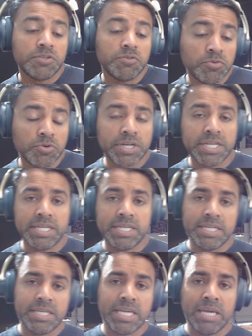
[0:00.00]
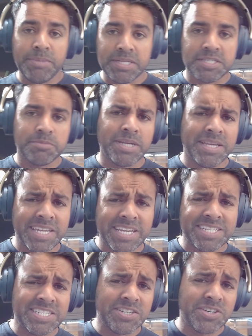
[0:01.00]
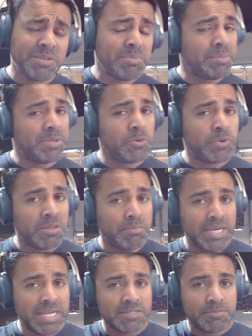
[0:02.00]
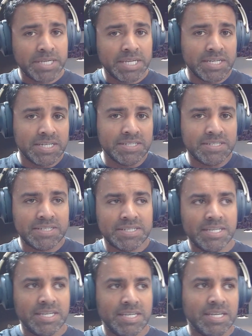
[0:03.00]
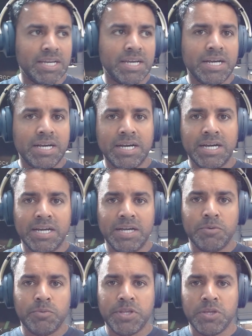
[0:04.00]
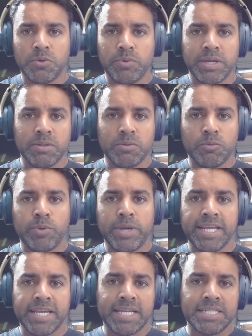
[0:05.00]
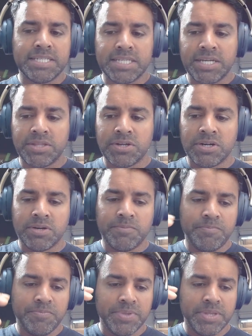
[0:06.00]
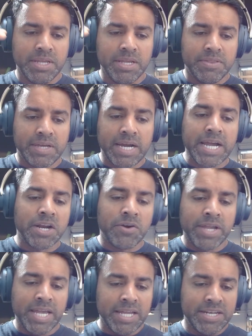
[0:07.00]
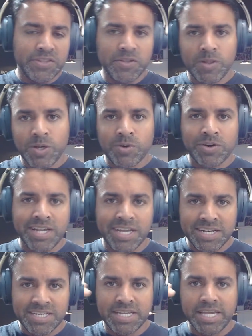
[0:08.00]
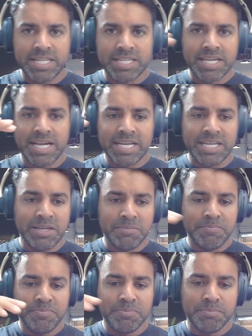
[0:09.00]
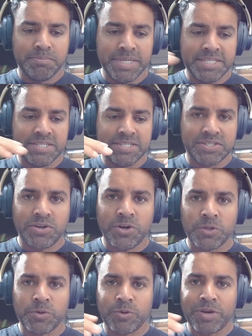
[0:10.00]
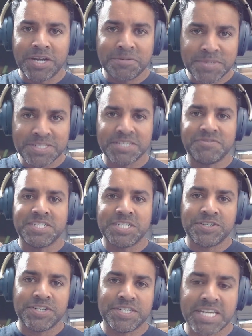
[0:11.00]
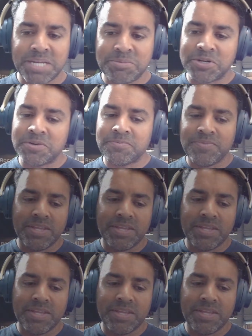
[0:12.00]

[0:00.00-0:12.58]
240 gaming display, they consider it maybe one of the best because when you weigh it against the higher end and the lower end, it kind of meets all the requirements of a serious gamer.